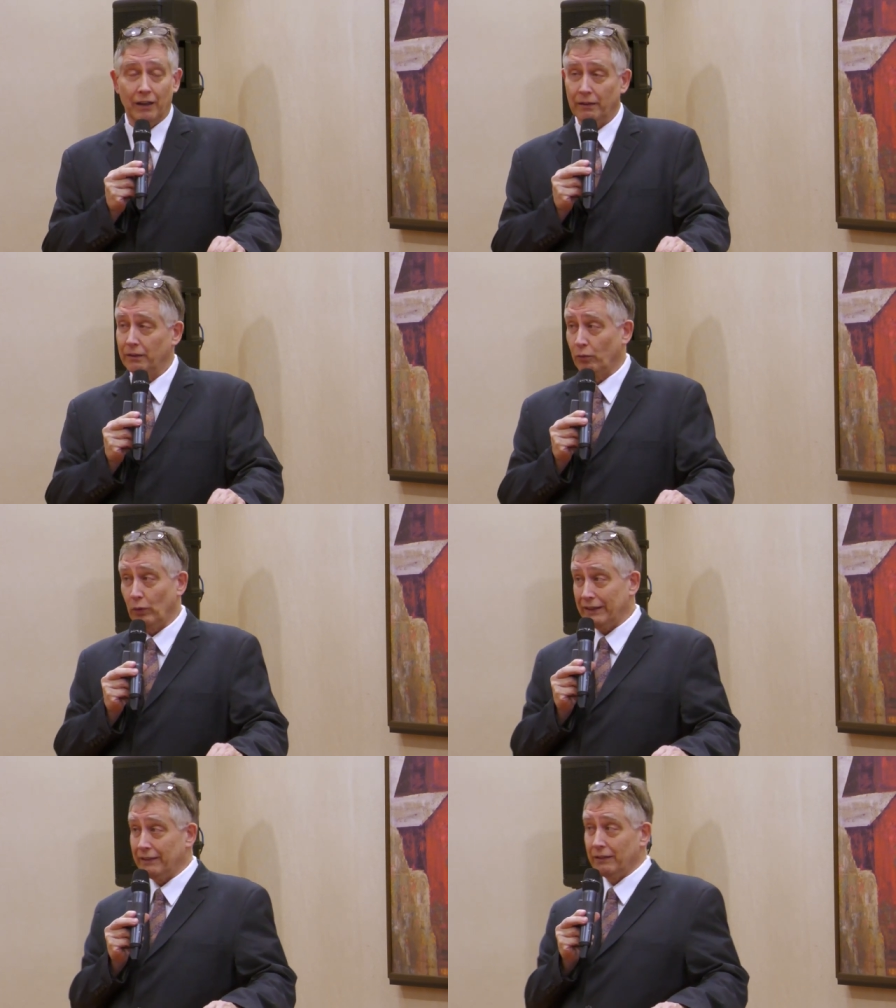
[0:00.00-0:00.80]
Uh,
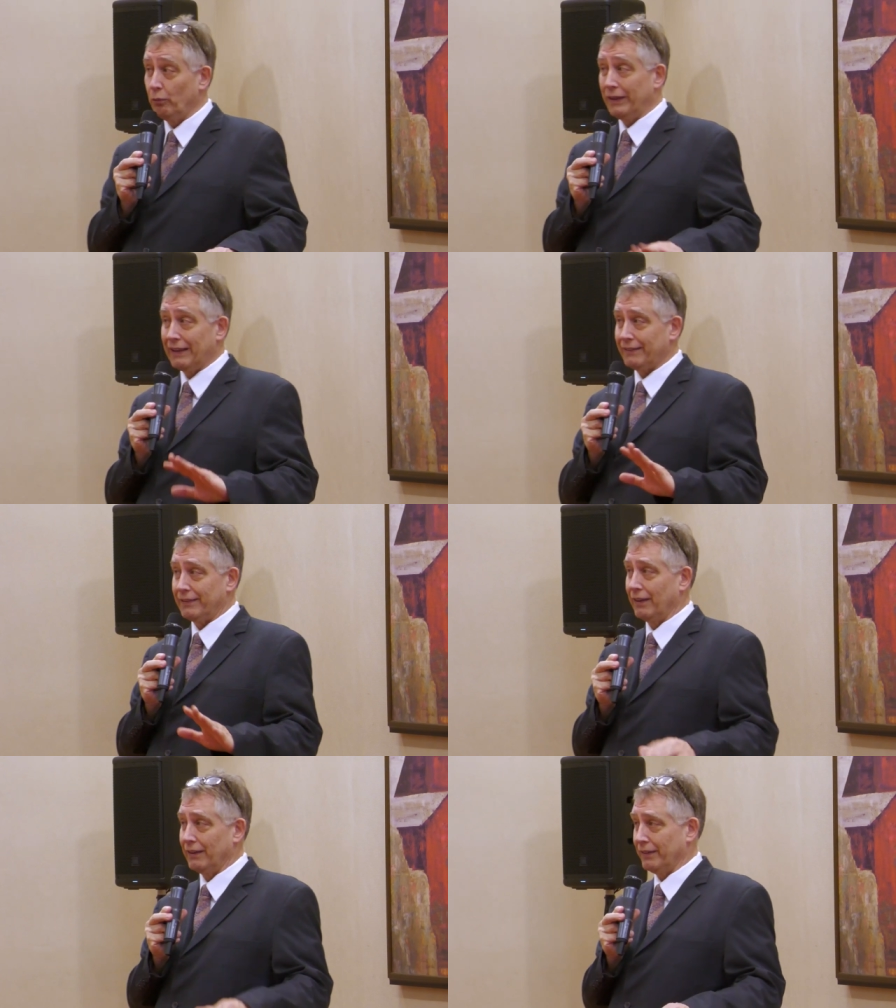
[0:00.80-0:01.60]
when when
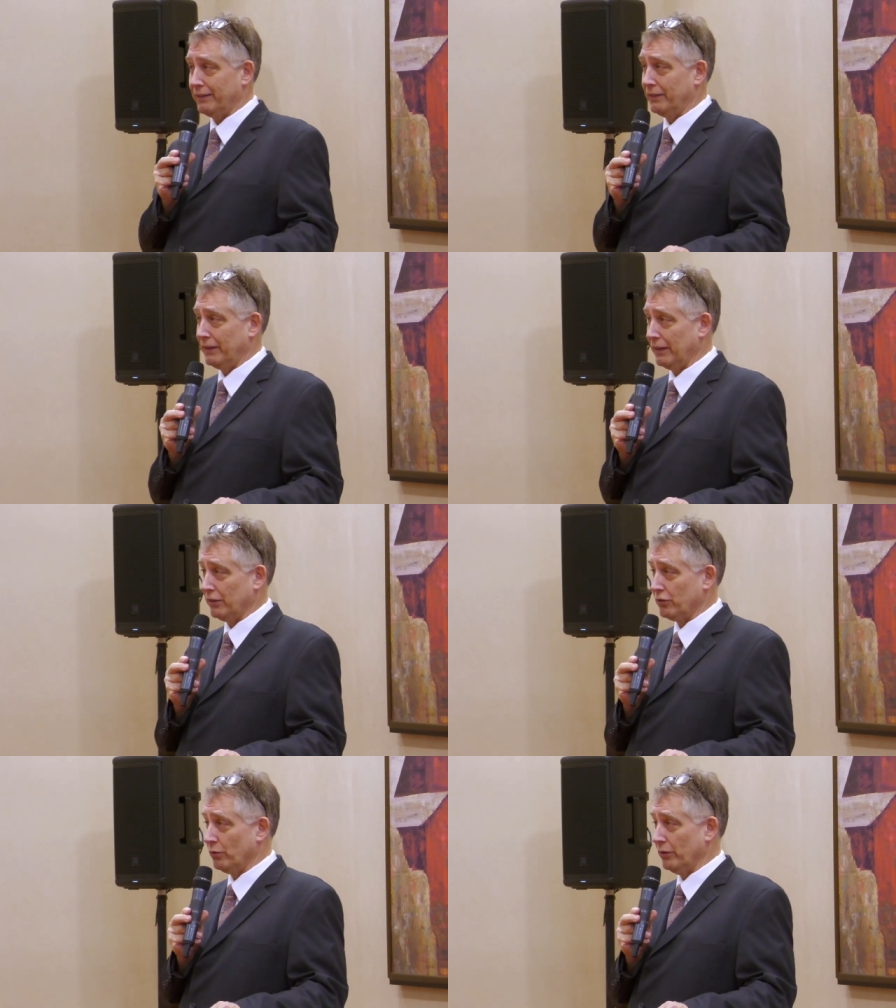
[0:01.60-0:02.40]
that's not necessary to
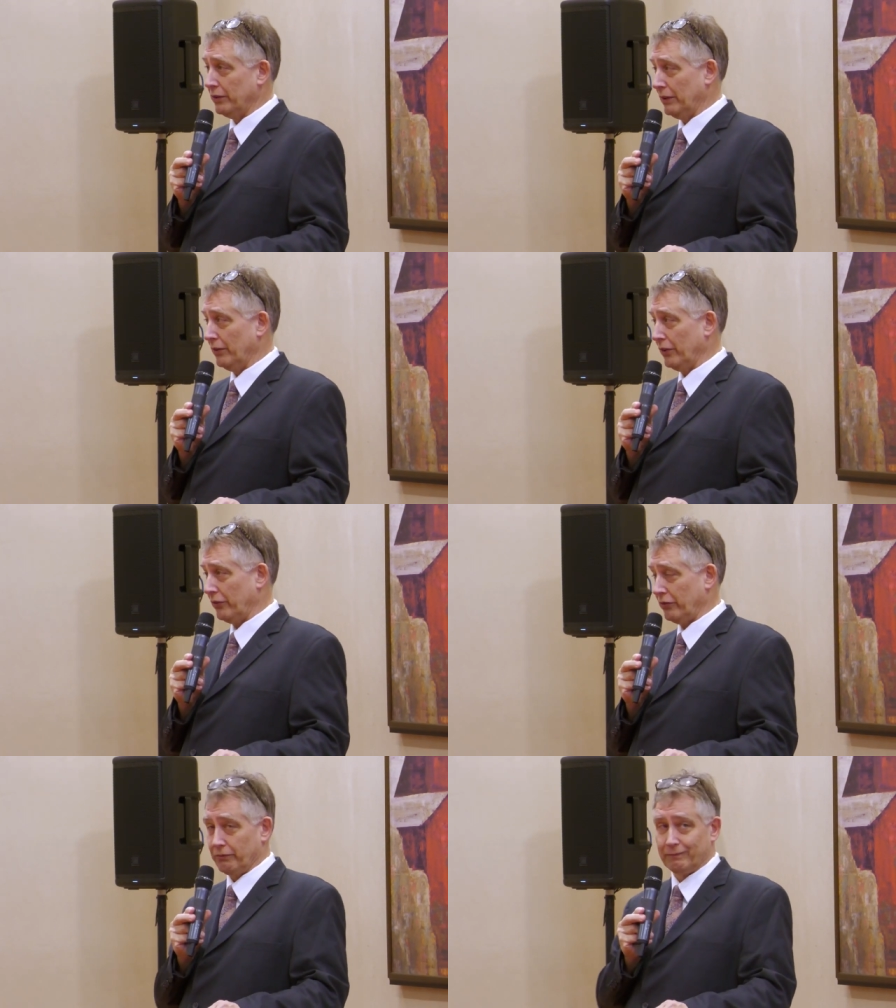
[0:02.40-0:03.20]
control their
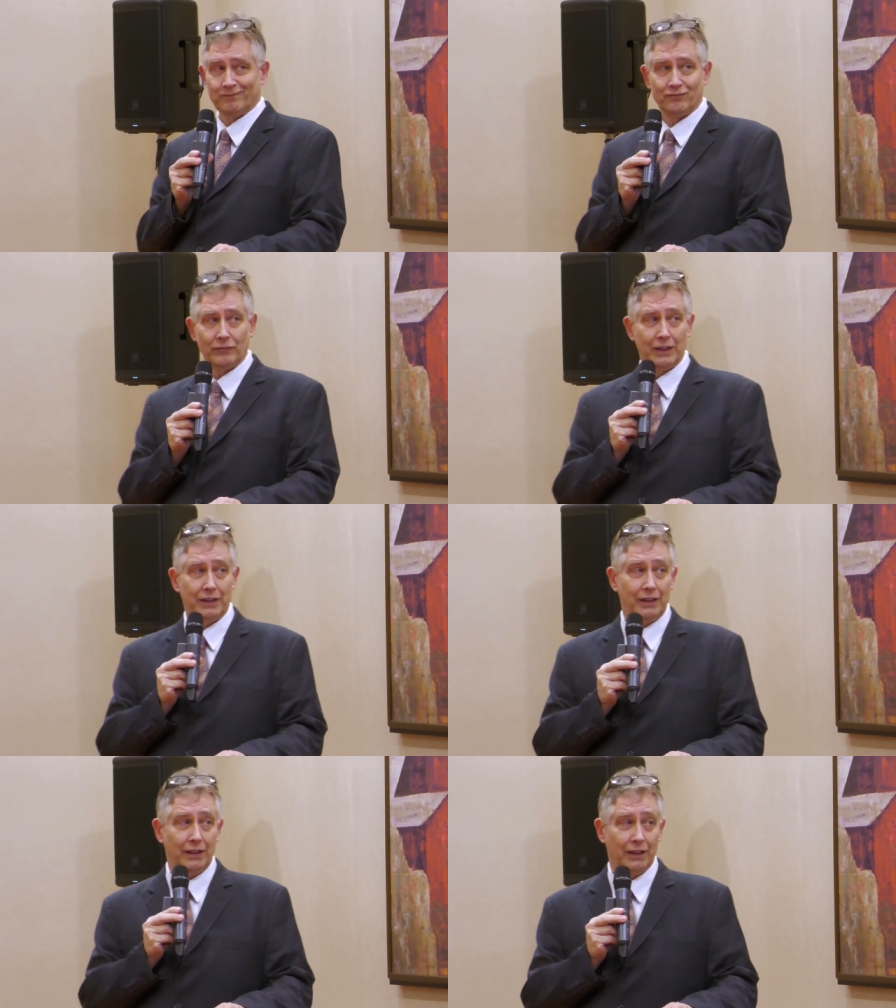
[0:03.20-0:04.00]
illness.
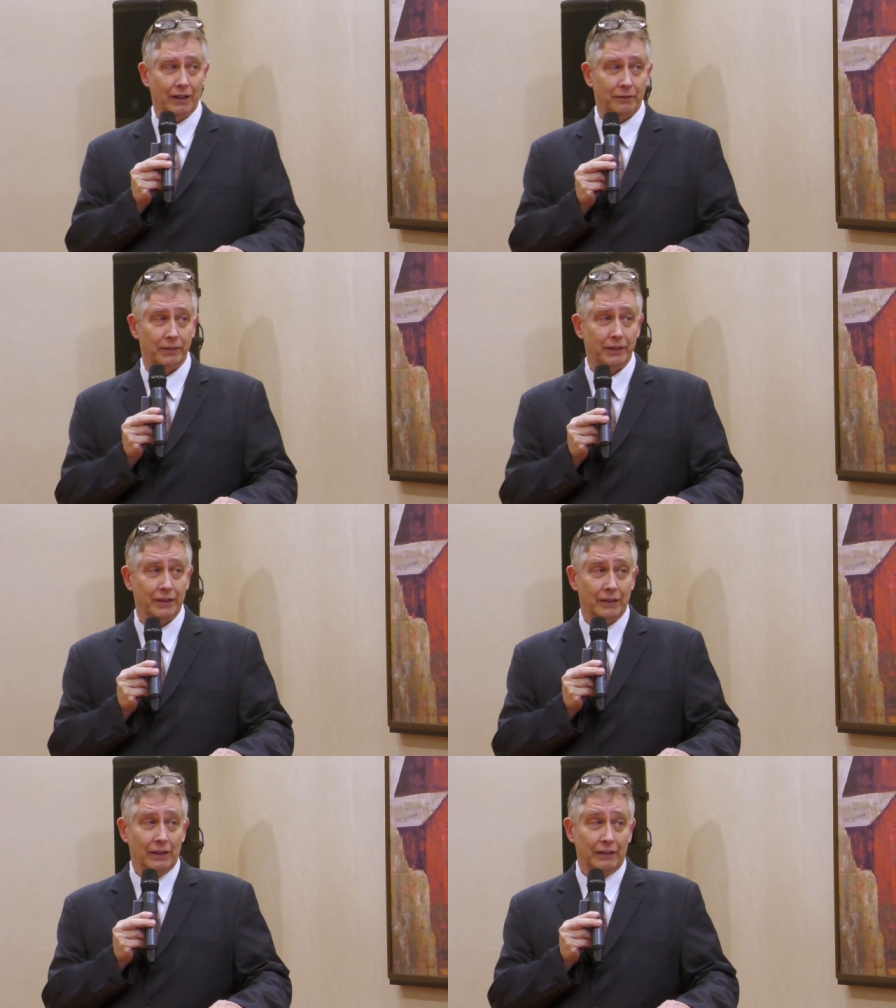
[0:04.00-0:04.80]
The, um,
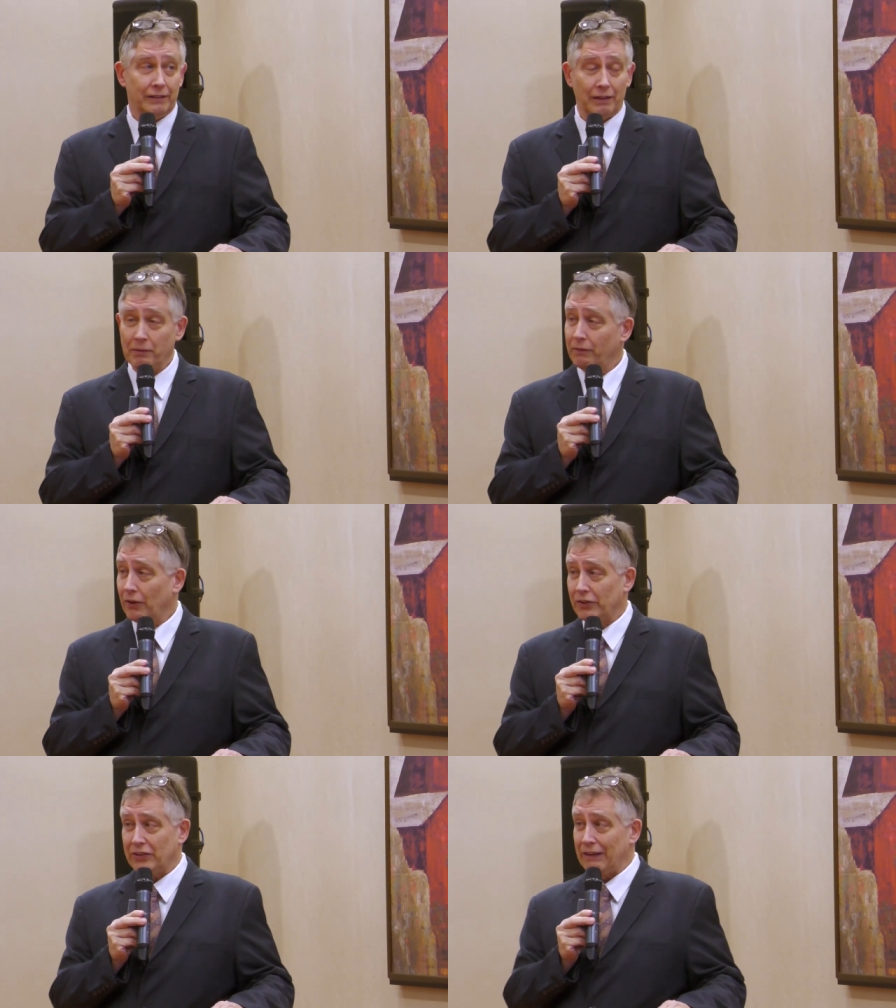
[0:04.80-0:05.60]
some of
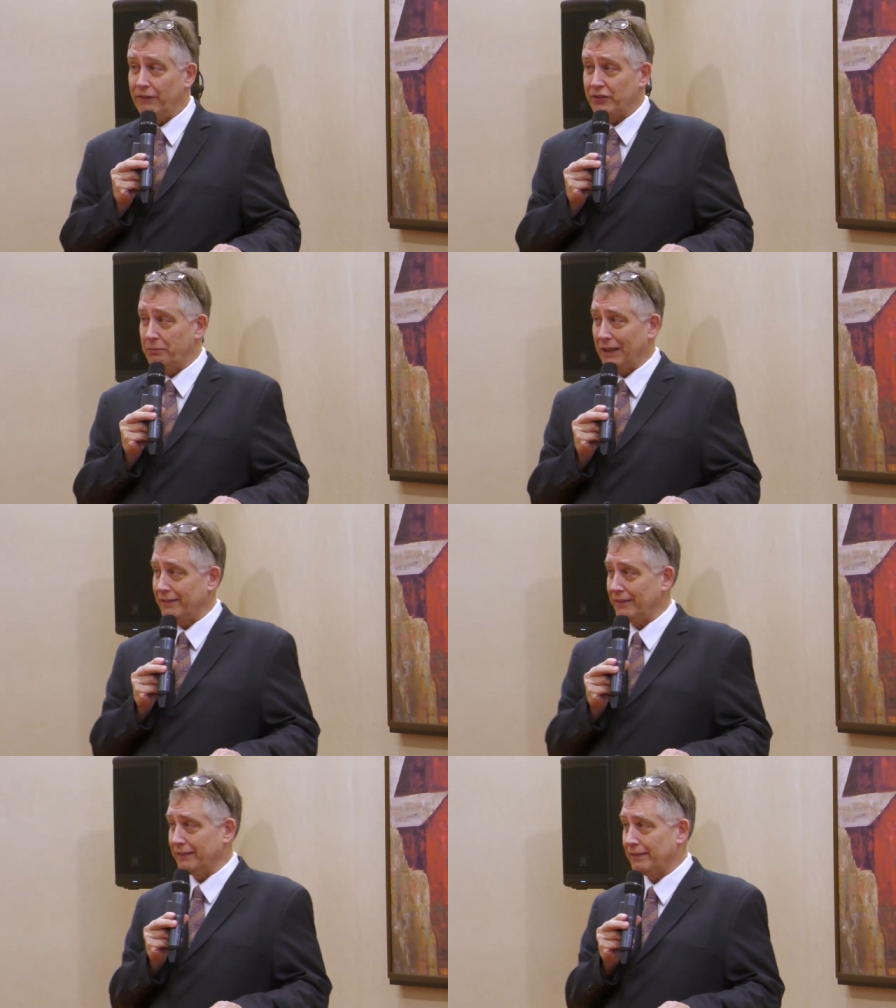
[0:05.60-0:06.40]
our safest
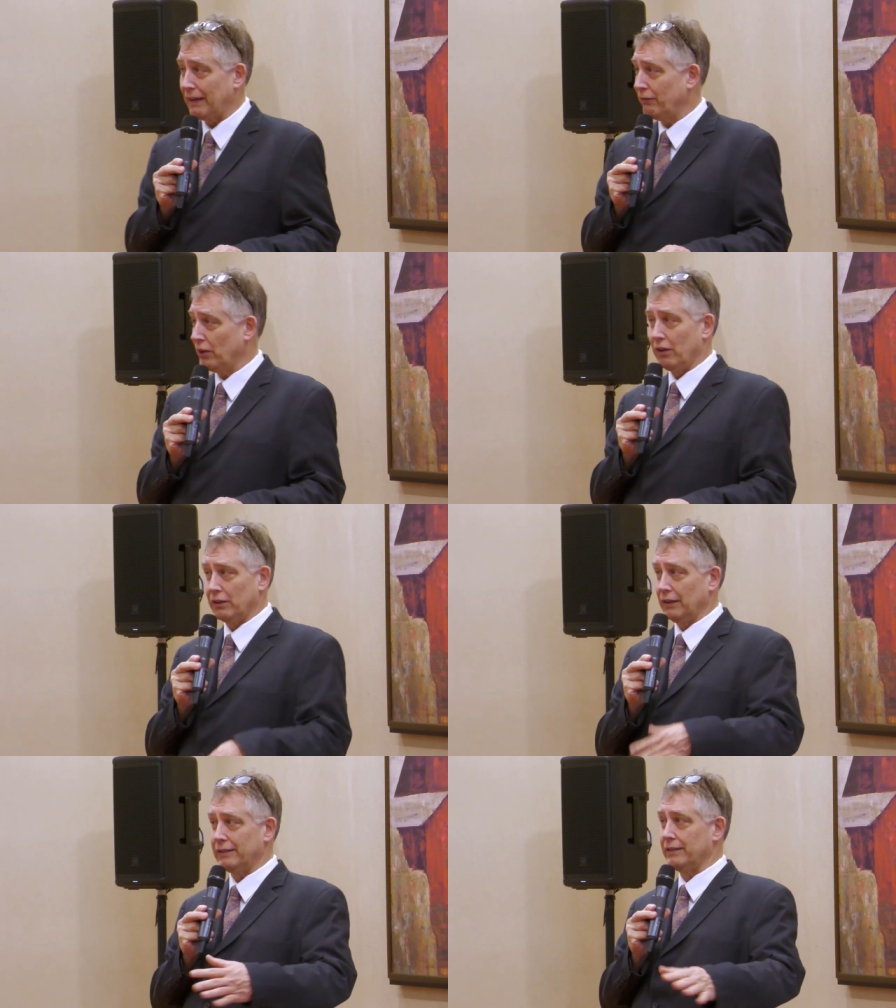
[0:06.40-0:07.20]
medicines have a
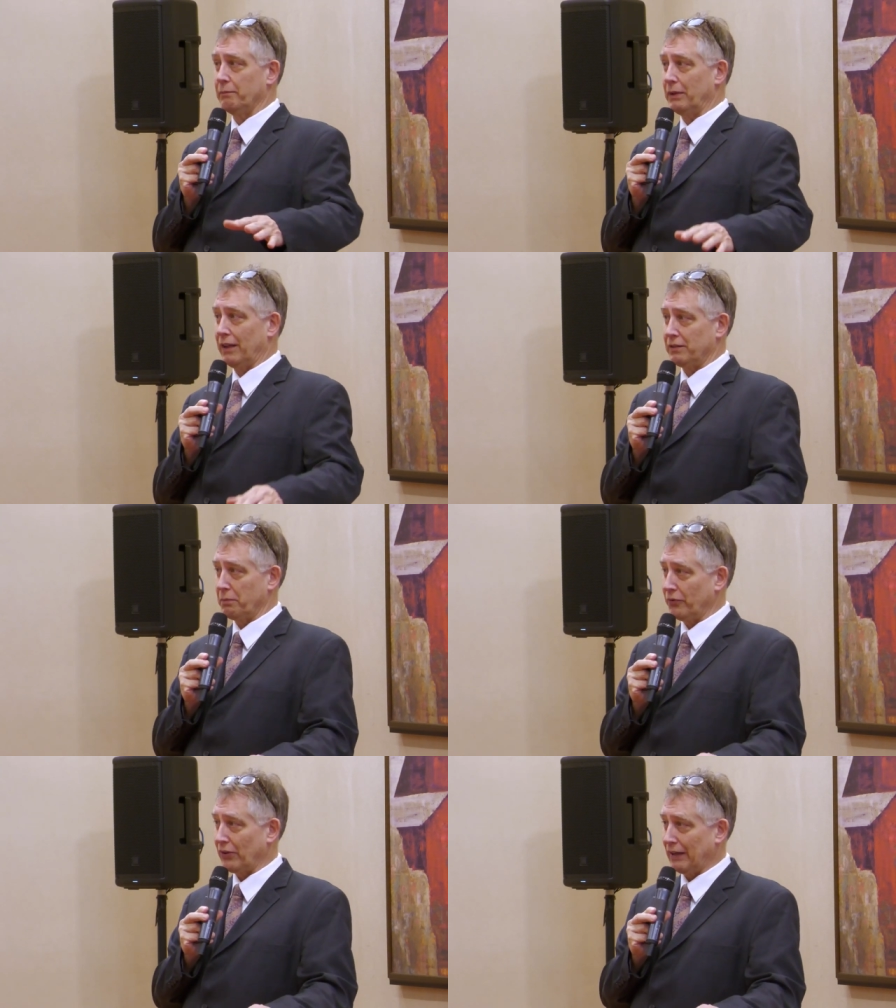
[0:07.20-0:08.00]
long list of
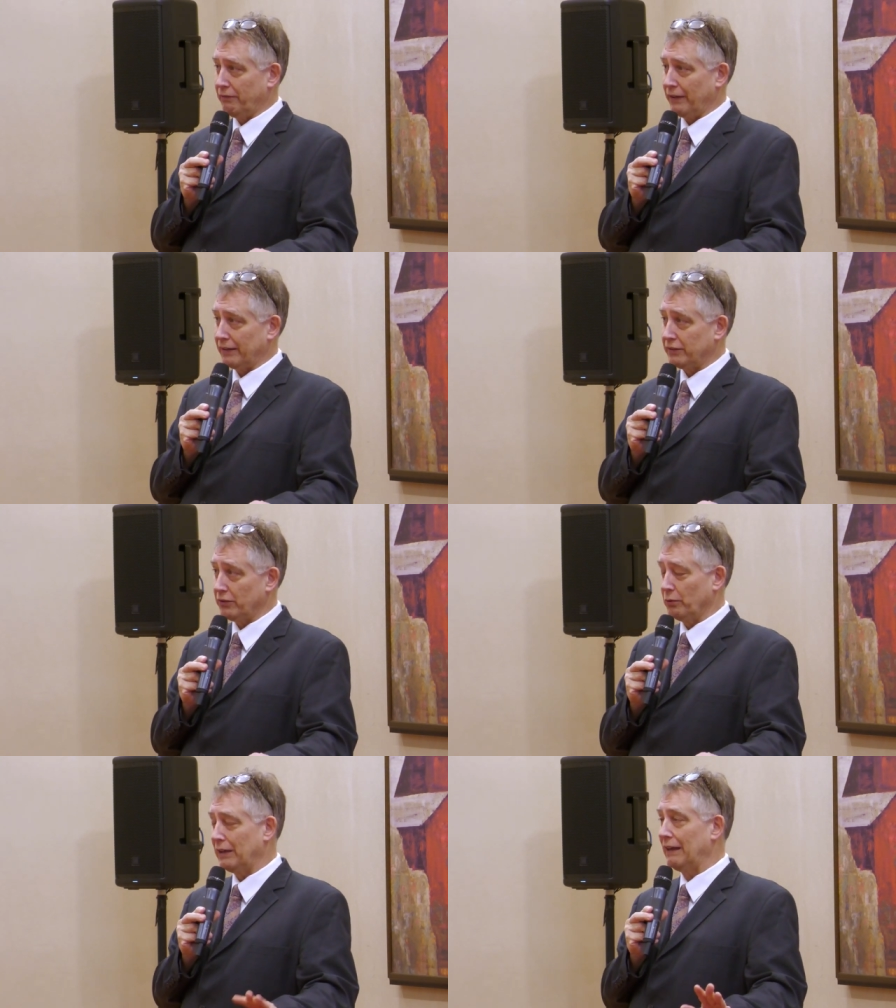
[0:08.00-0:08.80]
possible side
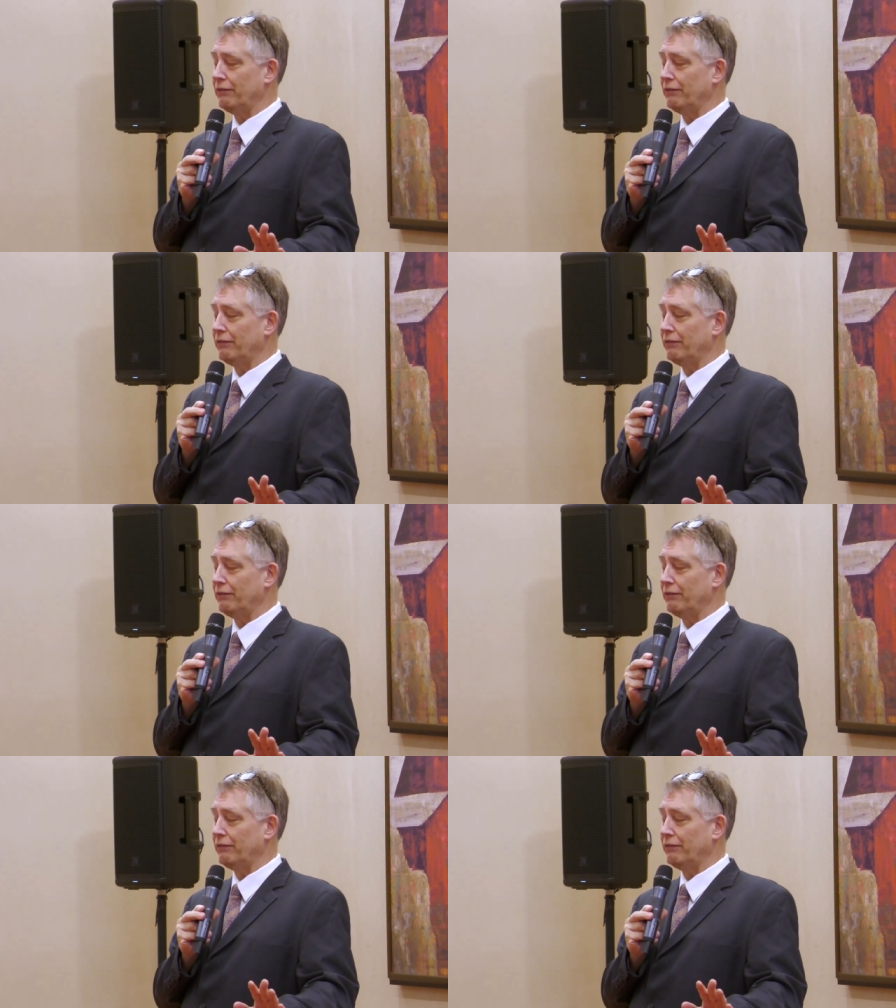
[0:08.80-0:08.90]
effects or